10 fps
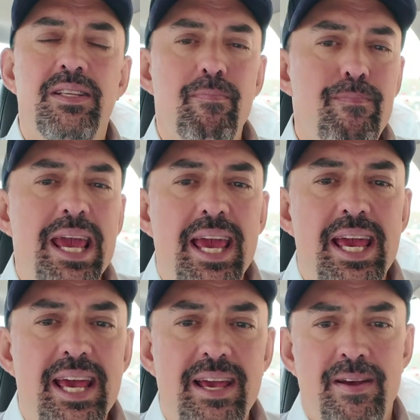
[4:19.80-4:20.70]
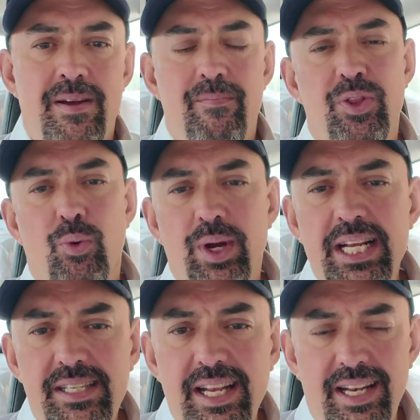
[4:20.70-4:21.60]
To me, the
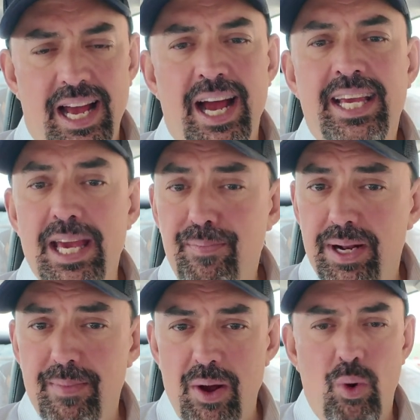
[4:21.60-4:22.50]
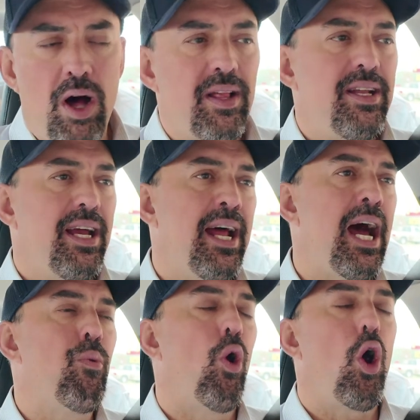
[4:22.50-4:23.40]
reason I keep it in my wallet, and
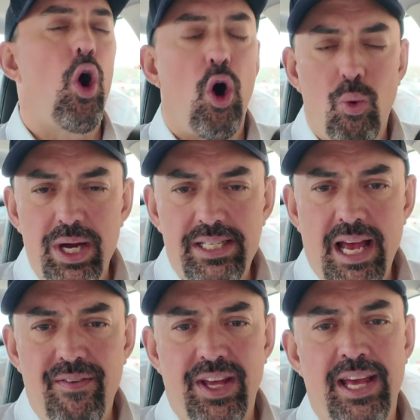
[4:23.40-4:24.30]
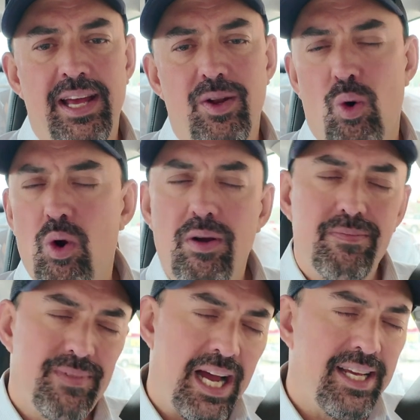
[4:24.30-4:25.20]
I will always have it, or
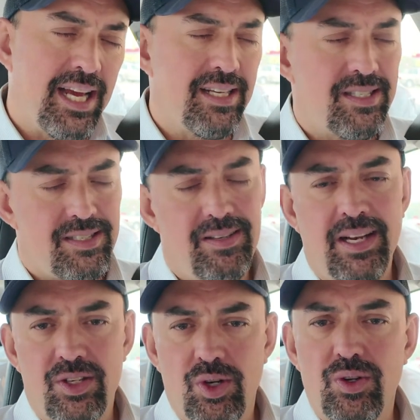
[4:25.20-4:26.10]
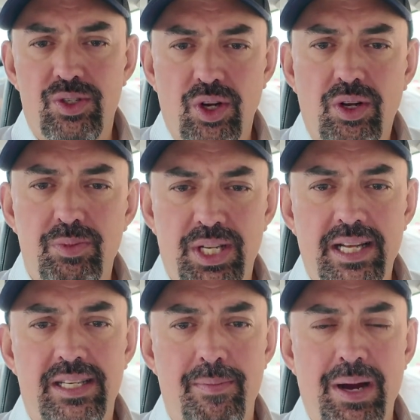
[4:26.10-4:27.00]
I guess in a certain
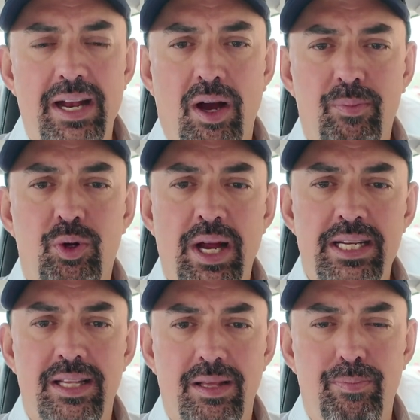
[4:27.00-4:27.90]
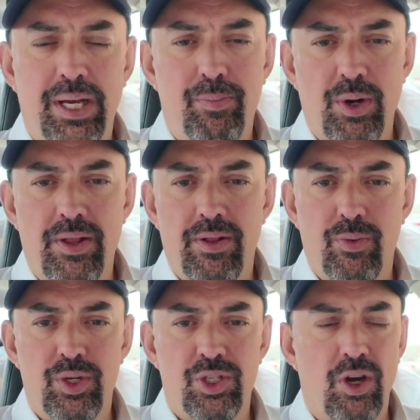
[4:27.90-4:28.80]
circumstance, I might upgrade to the big brother,
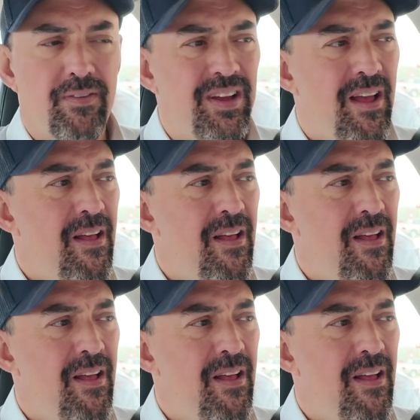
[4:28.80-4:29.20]
the Reserve.